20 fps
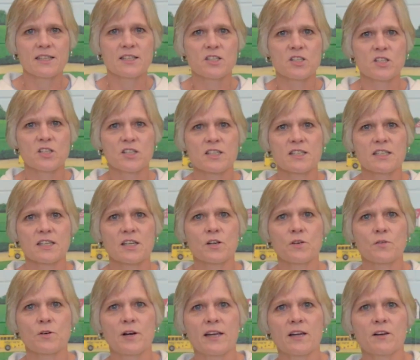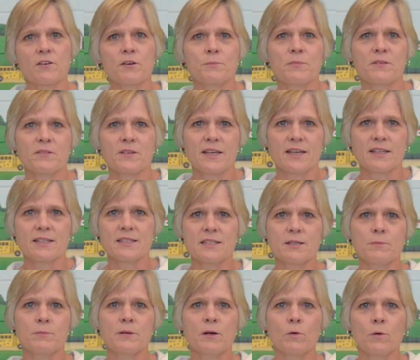it's just a great group of kids
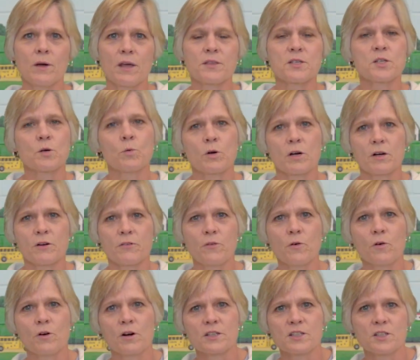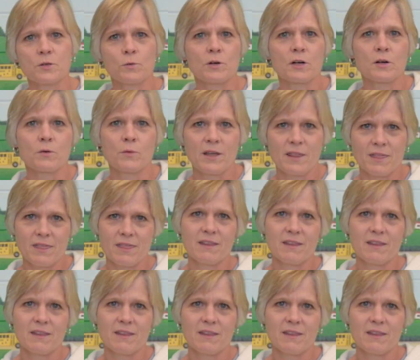to be with to work for to work with